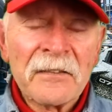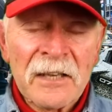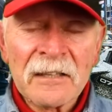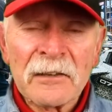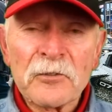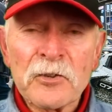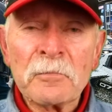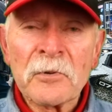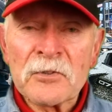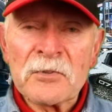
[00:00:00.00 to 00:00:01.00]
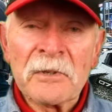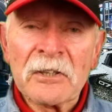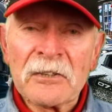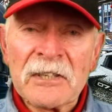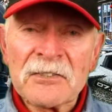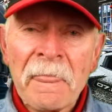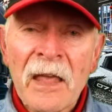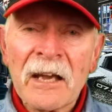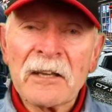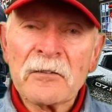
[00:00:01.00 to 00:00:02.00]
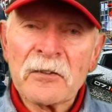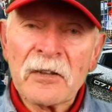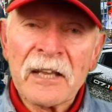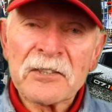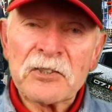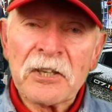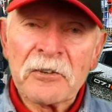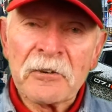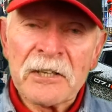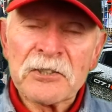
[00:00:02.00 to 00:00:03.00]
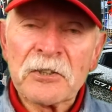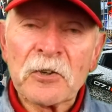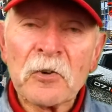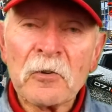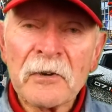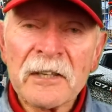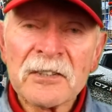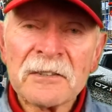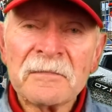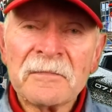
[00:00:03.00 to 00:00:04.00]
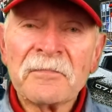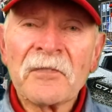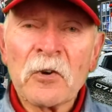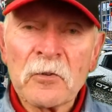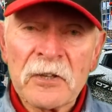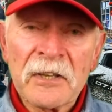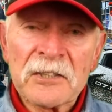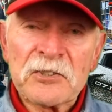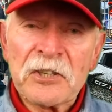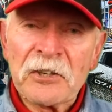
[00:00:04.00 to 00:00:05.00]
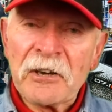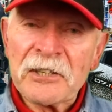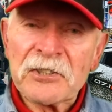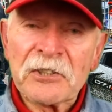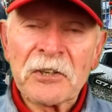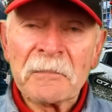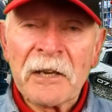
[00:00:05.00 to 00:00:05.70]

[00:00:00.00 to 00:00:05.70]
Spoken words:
That left 2 possibilities, either the next generation Corvette or the next generation